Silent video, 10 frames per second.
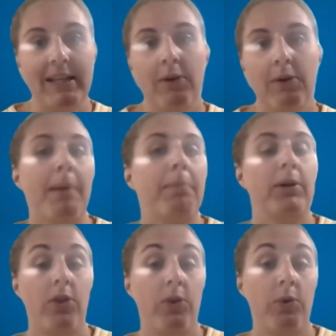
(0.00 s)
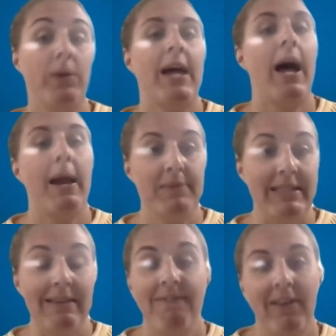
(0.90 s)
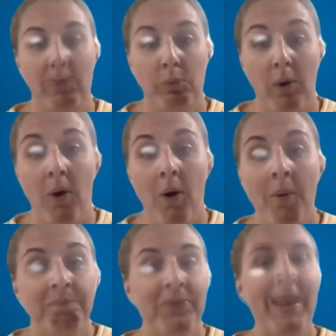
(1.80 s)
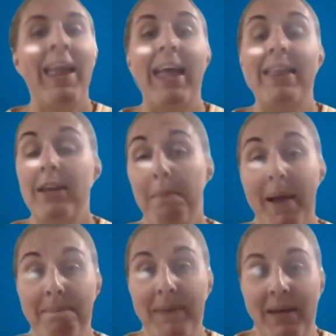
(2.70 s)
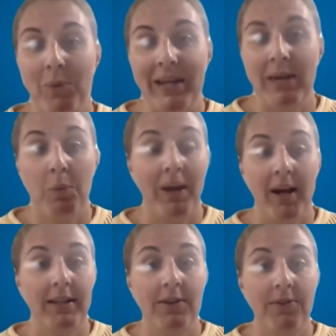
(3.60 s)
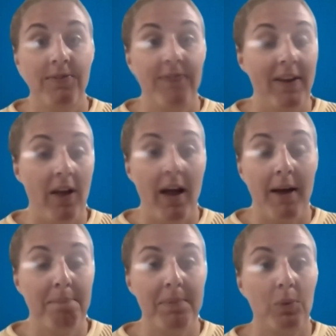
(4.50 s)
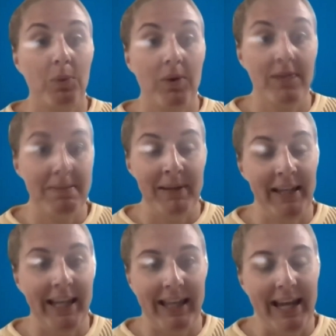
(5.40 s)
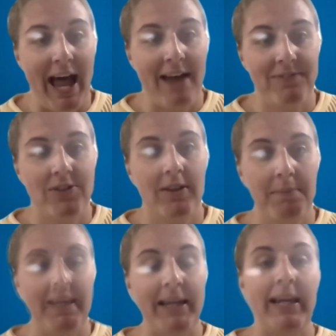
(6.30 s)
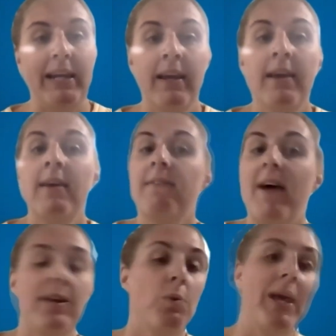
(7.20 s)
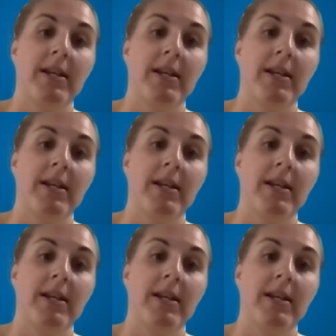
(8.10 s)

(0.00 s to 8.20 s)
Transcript: single member 3 times to fill a role. And there might be a week where you fill up the roles immediately after the meeting. Find a way